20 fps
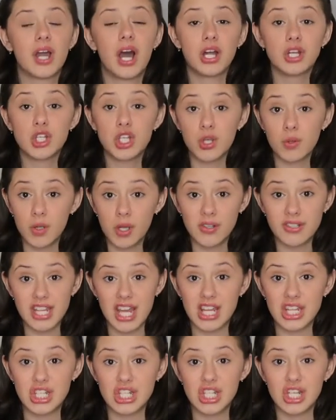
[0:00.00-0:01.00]
under
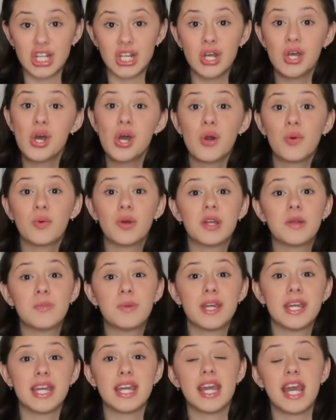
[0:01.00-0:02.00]
rotation would
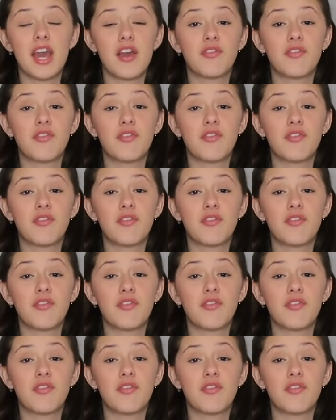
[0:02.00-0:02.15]
be